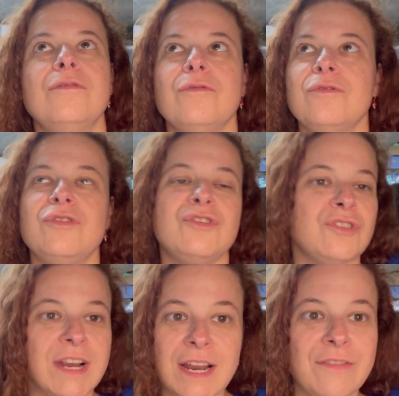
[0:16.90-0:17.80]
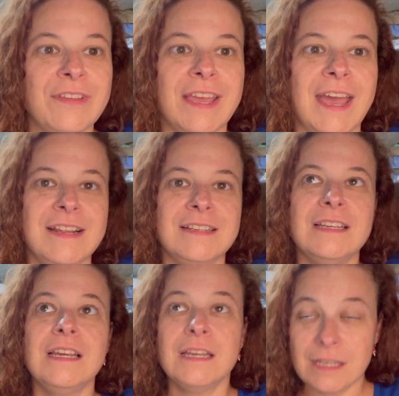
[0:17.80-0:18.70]
Straight out the gate,
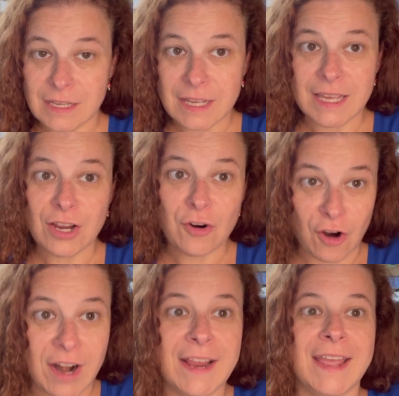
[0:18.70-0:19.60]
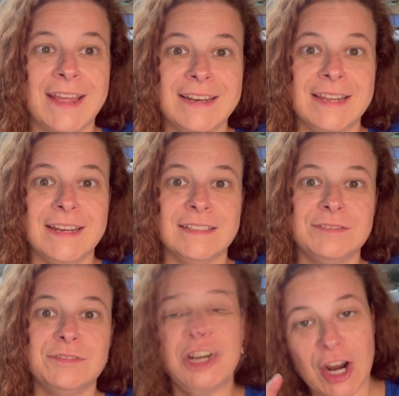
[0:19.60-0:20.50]
chronic candida.
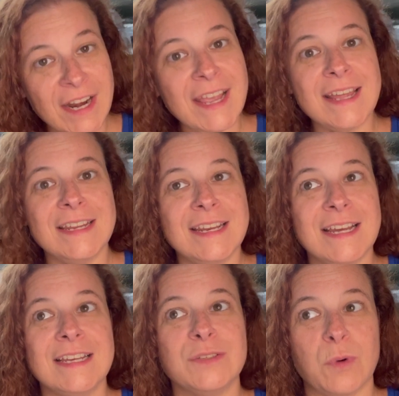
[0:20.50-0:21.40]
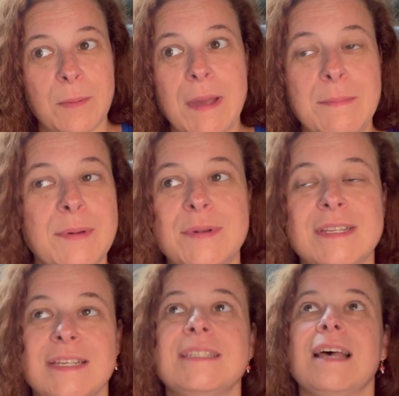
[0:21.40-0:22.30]
Chronic candida is what made me
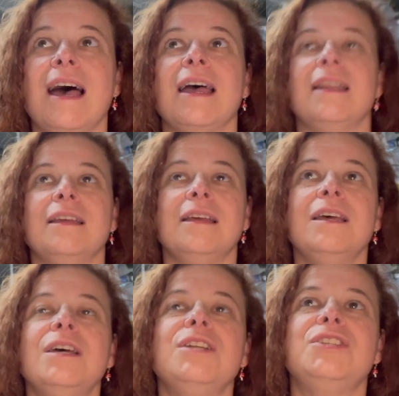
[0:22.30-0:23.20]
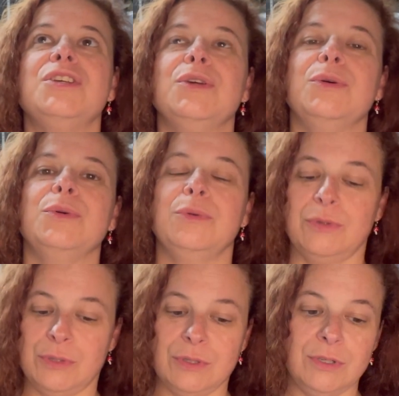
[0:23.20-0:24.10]
decide to
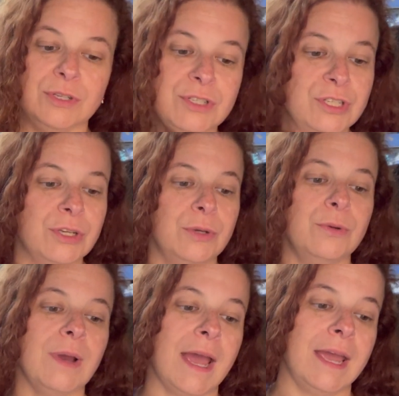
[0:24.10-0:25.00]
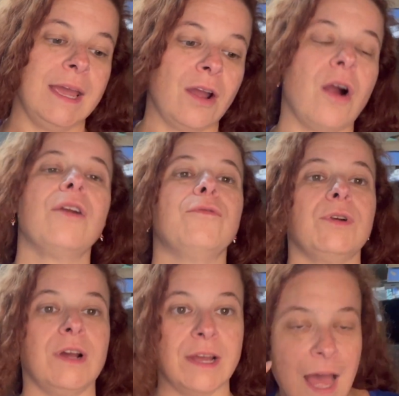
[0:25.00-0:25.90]
do a carnivore
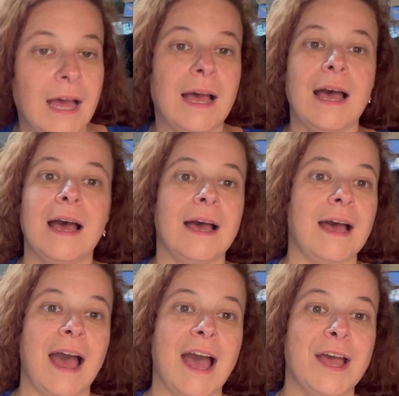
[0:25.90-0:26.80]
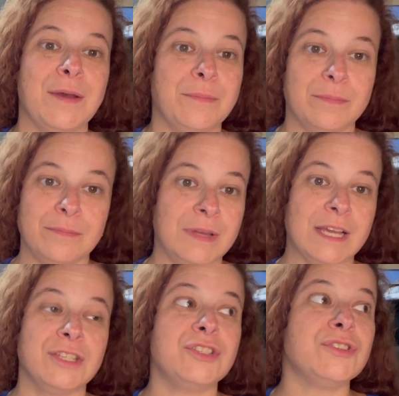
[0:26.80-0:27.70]
diet. I'm
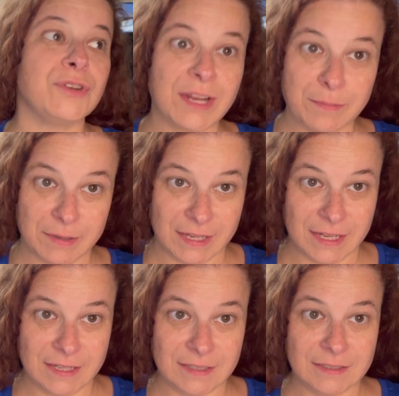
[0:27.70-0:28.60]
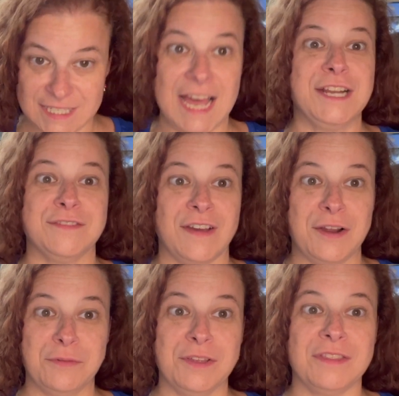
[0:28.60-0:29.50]
extremely satisfied
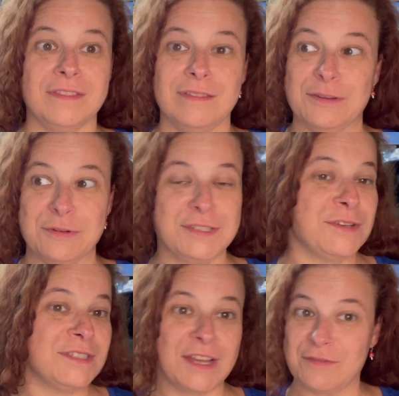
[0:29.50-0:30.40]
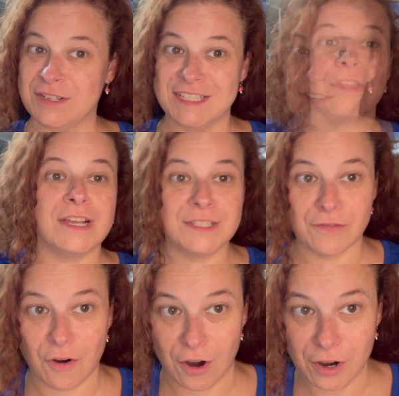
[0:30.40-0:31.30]
with the results I've received thus
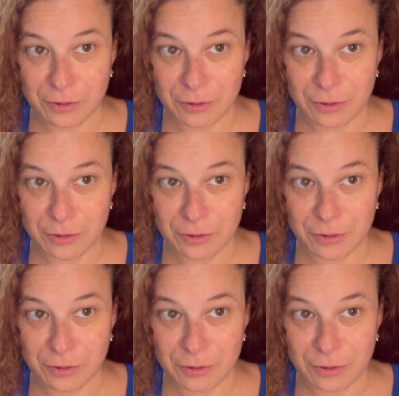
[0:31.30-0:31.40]
far.